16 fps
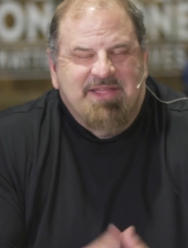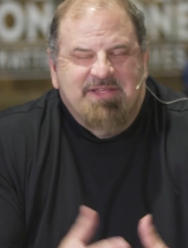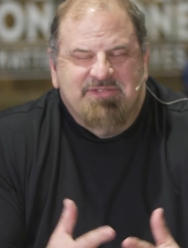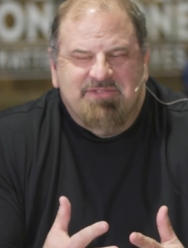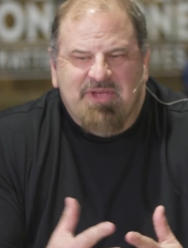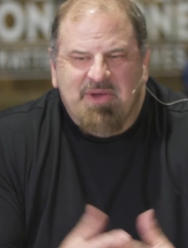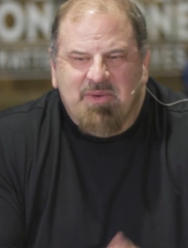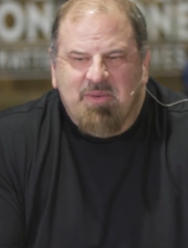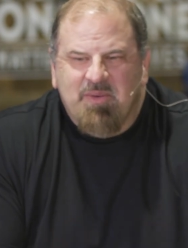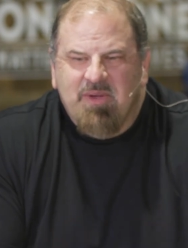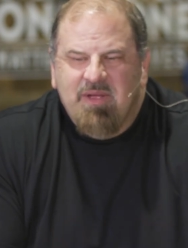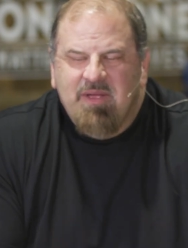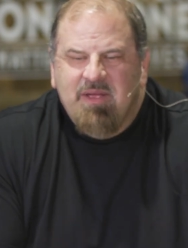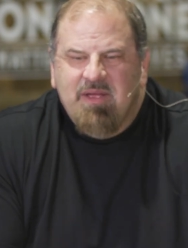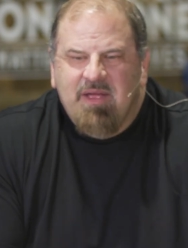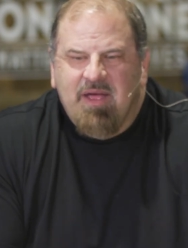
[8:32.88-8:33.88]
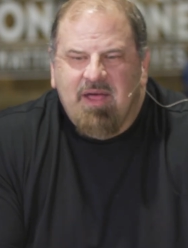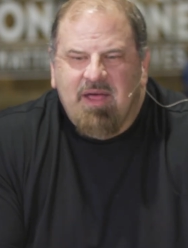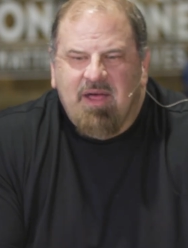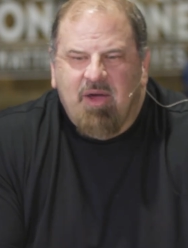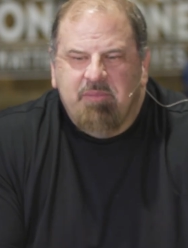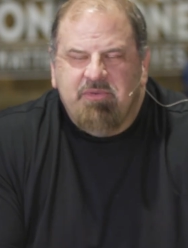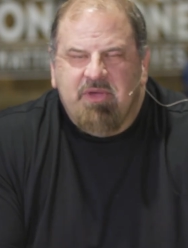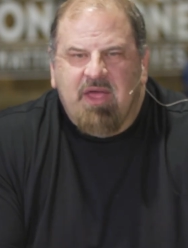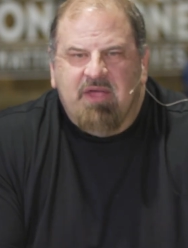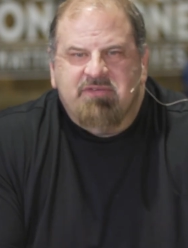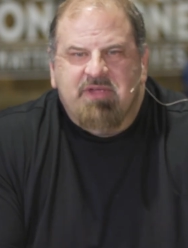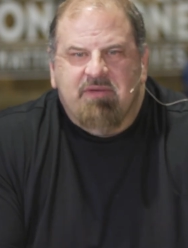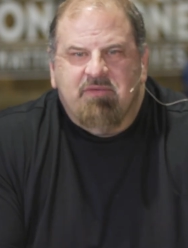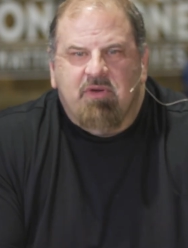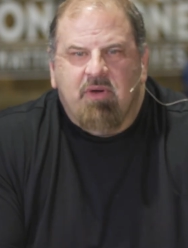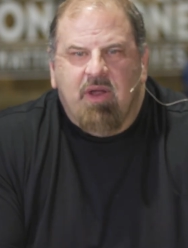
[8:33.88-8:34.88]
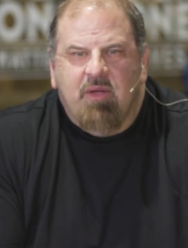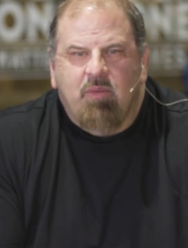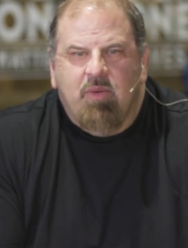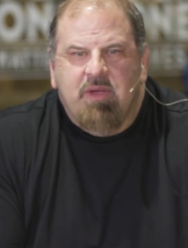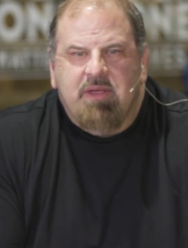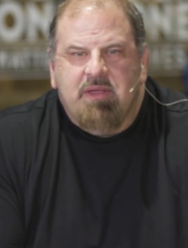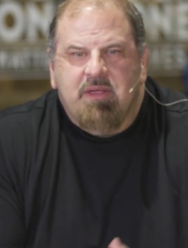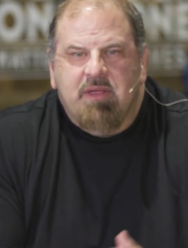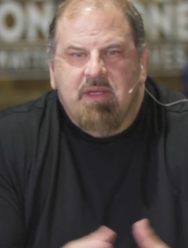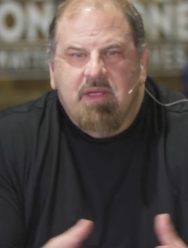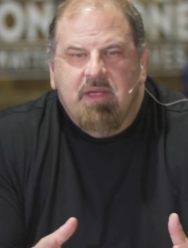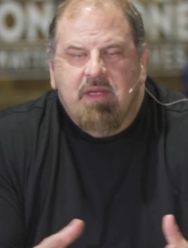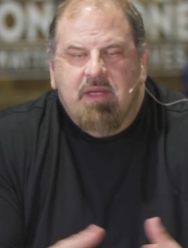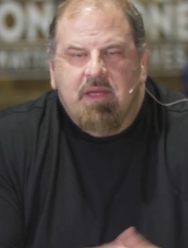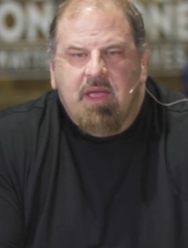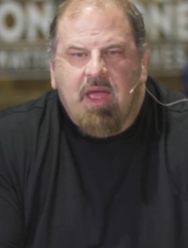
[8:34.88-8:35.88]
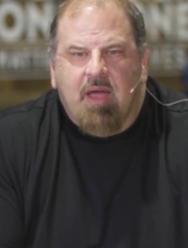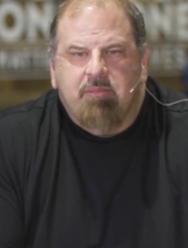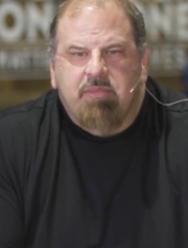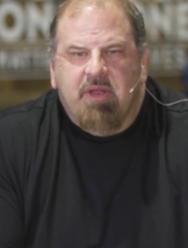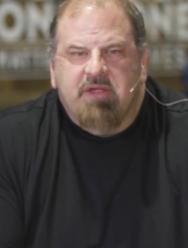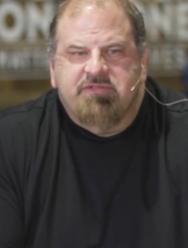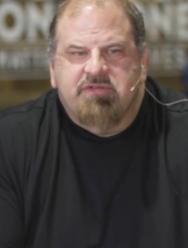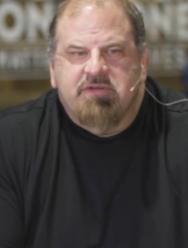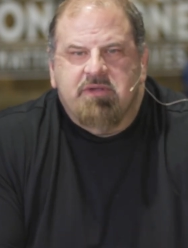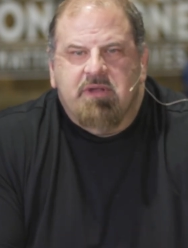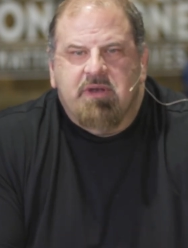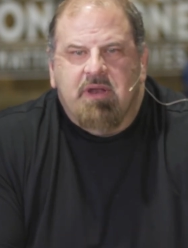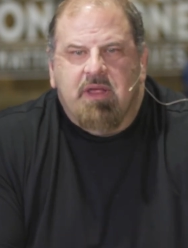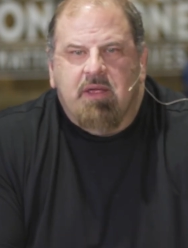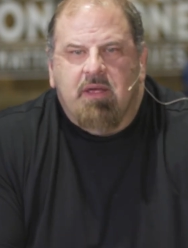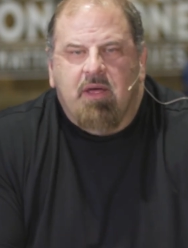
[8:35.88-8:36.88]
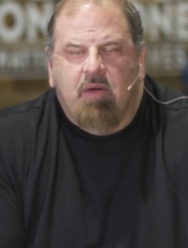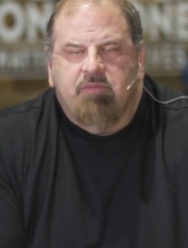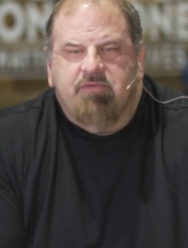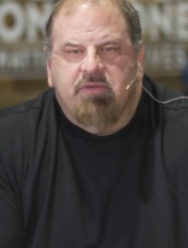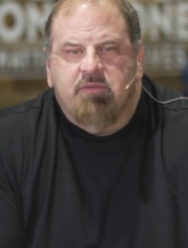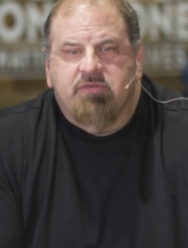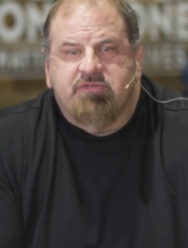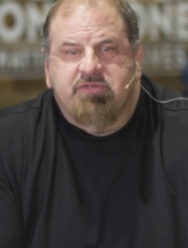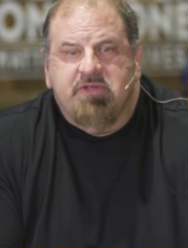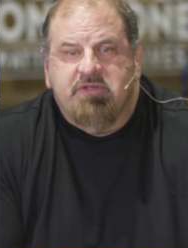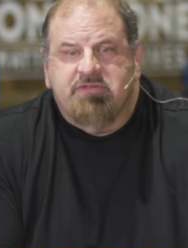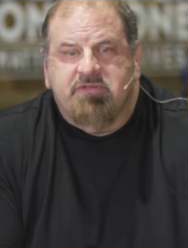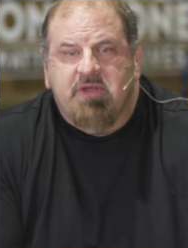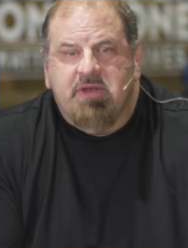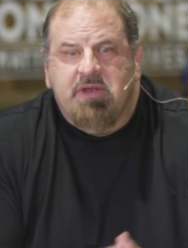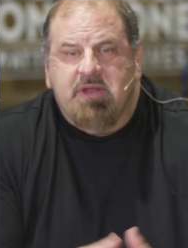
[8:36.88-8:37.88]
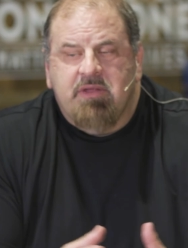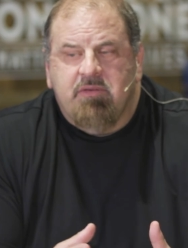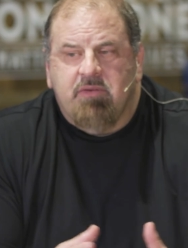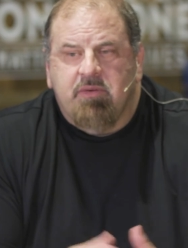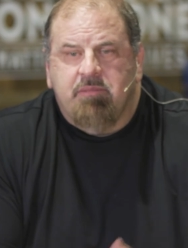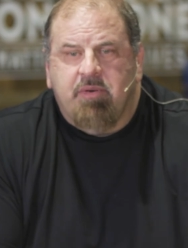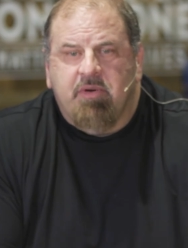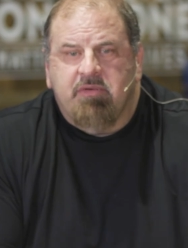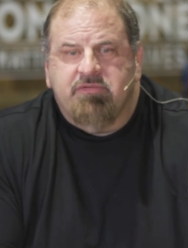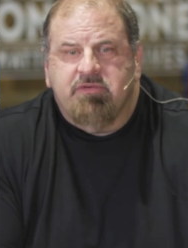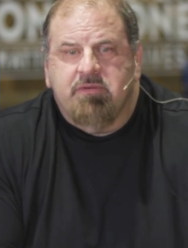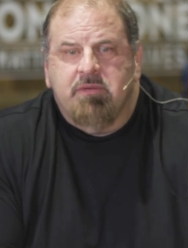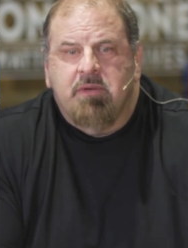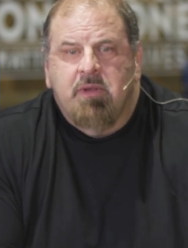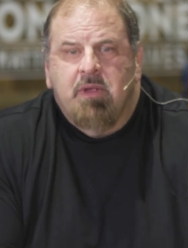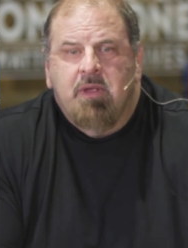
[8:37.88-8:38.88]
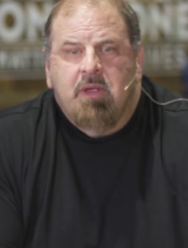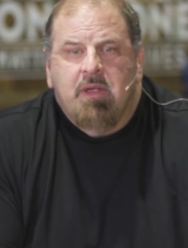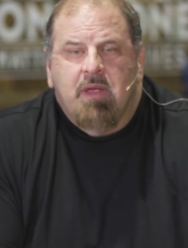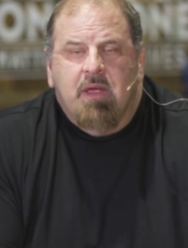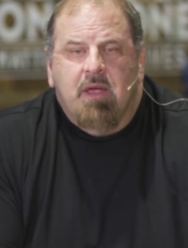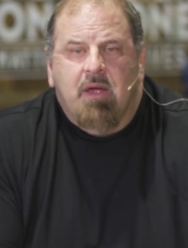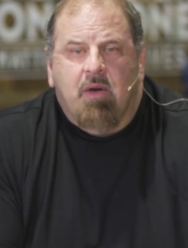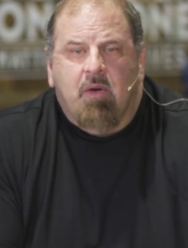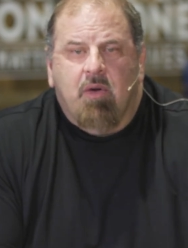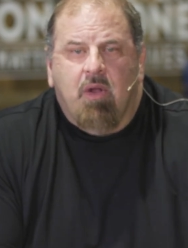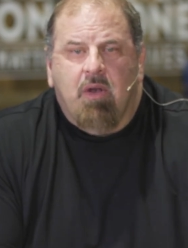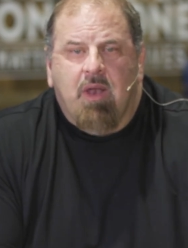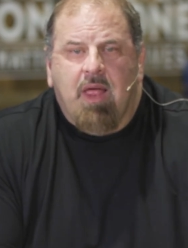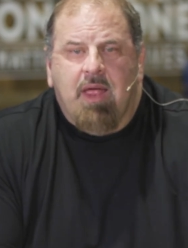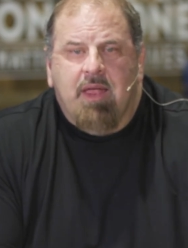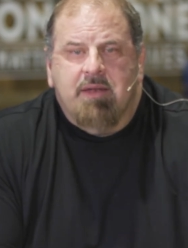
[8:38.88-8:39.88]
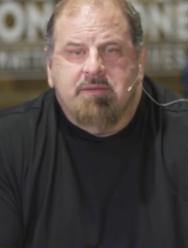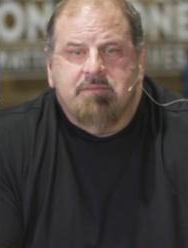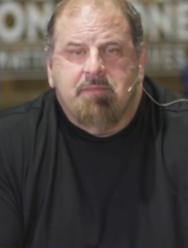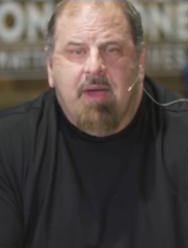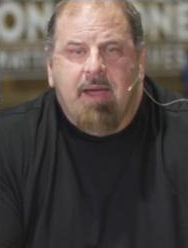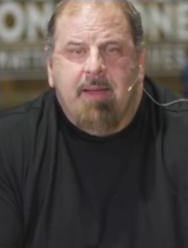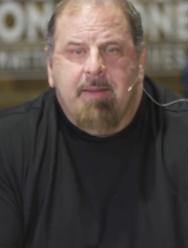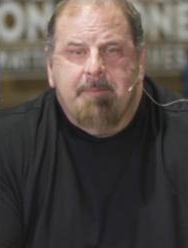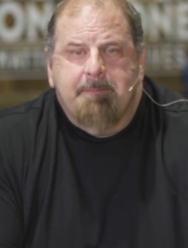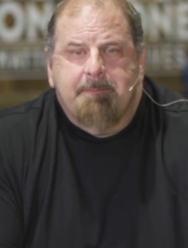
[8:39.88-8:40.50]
So I hope you guys have a great week. God bless you, and hopefully we'll see you Sunday either in person or online. Bye.